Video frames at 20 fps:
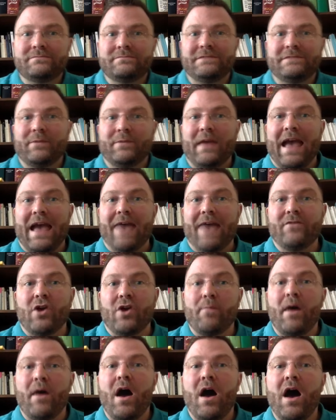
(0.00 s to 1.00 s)
that we have in
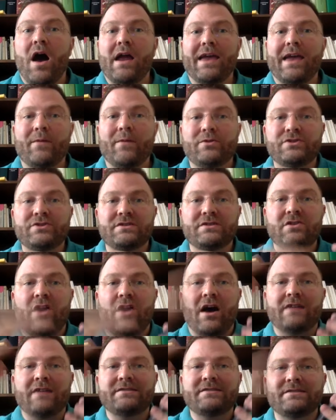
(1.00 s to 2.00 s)
our pocket, which is
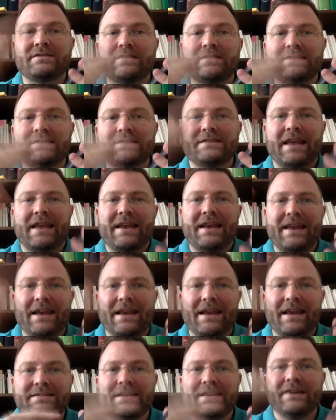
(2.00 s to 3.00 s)
constantly sending
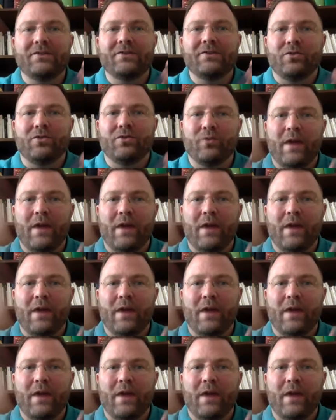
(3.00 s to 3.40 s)
a signal,